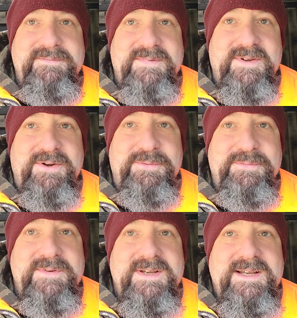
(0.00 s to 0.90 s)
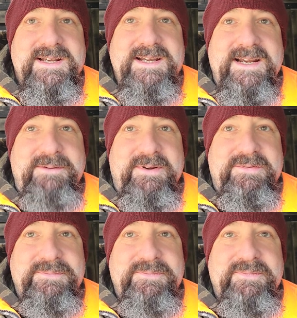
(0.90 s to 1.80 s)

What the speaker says: So anyways,